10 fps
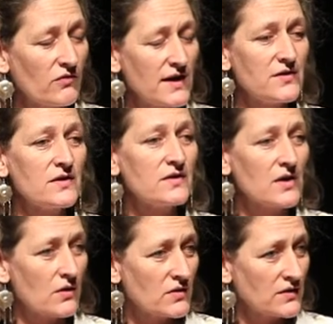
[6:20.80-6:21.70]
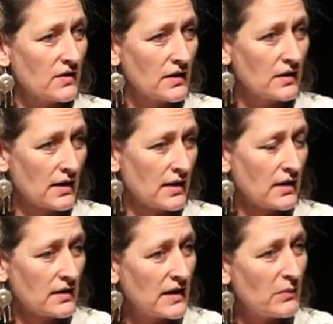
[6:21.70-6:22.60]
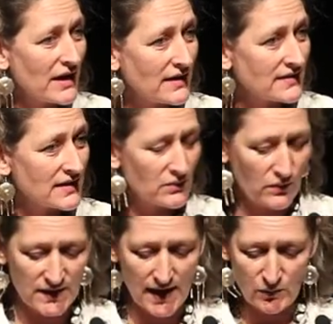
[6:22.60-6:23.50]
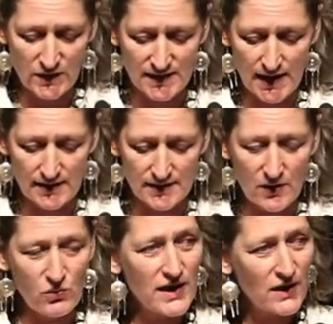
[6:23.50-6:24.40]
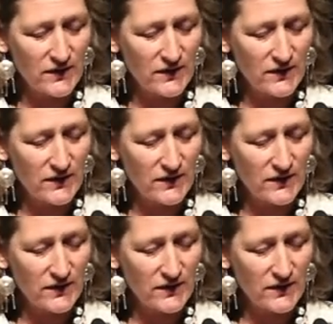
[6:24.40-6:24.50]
regions go to the biggest 10%. So we are